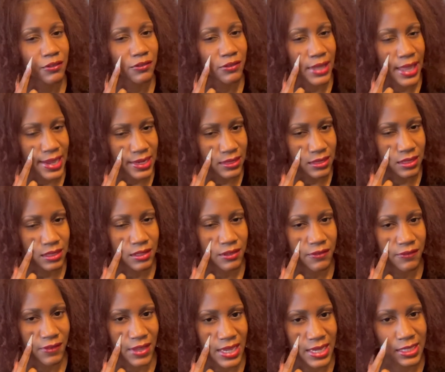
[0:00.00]
flat to the
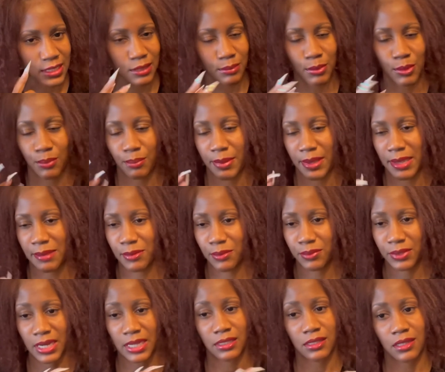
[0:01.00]
face, but baby, when
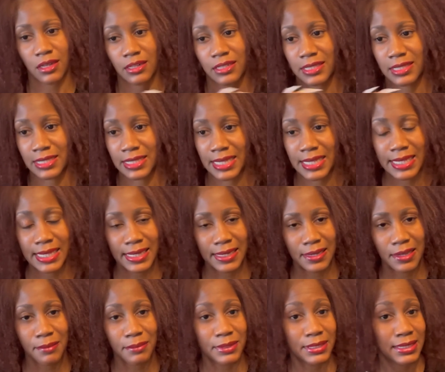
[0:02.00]
they start sticking
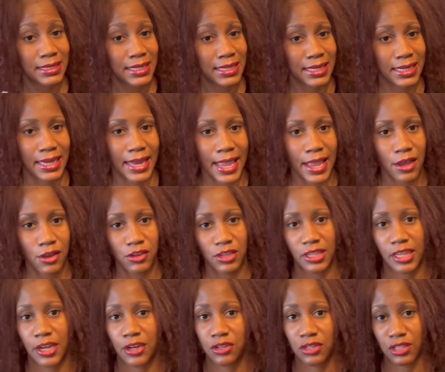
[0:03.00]
up and sticking out and
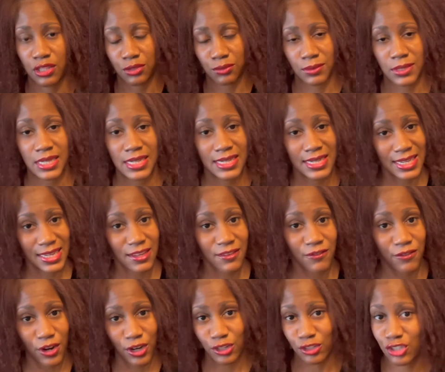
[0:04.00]
they're in 3D
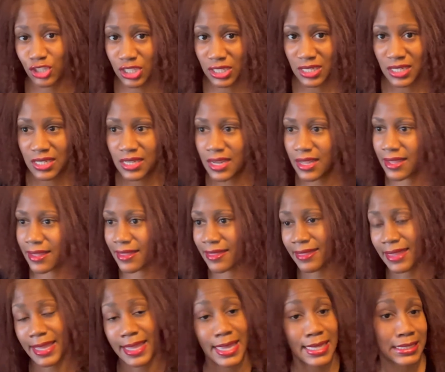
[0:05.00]
version,
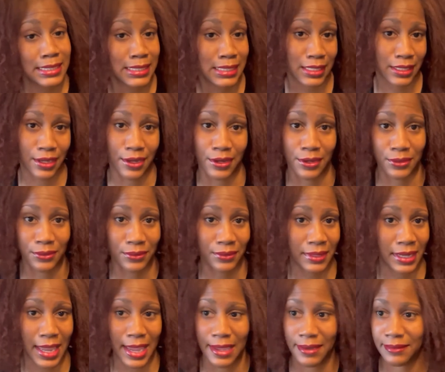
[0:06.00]
they got to go.
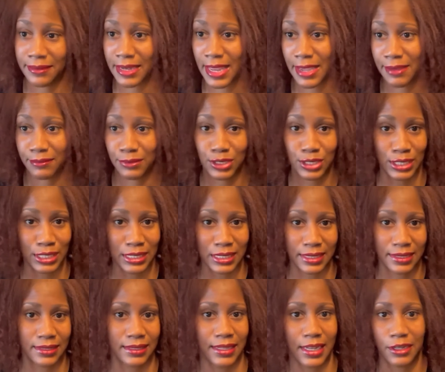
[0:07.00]
I'm just,
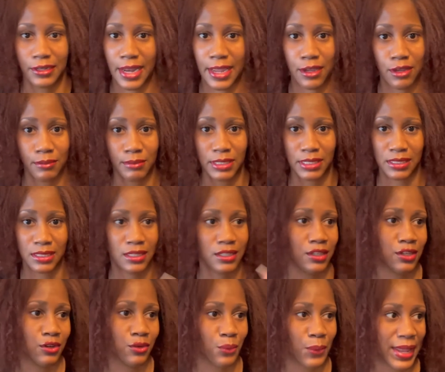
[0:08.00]
they're not gonna be sitting
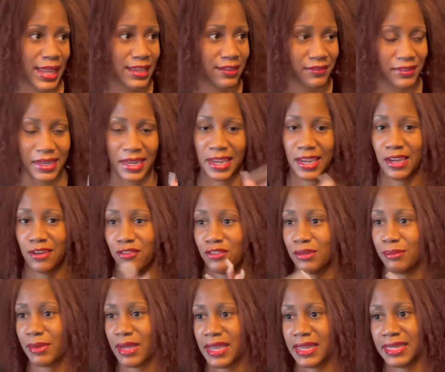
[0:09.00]
here waving at
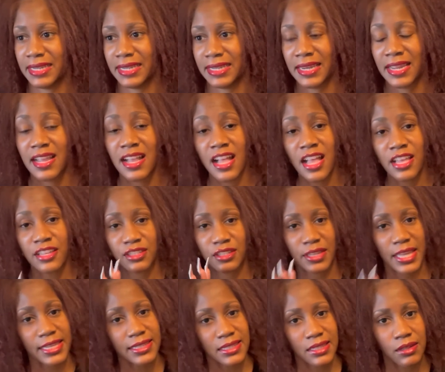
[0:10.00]
everybody. So
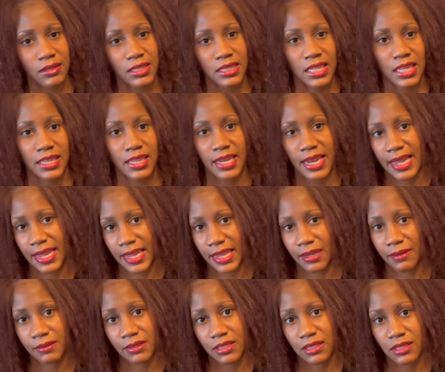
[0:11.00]
that's the only thing that I
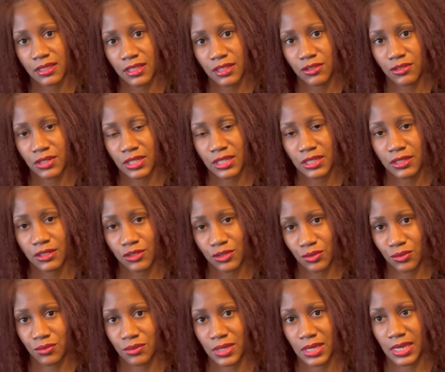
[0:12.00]
am considering
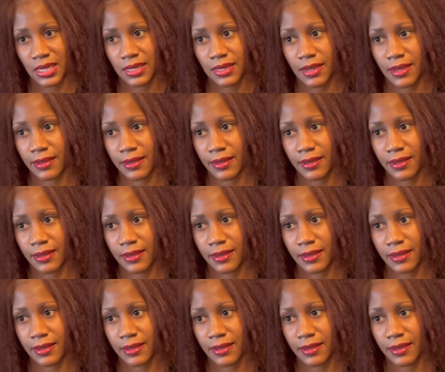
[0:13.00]
doing.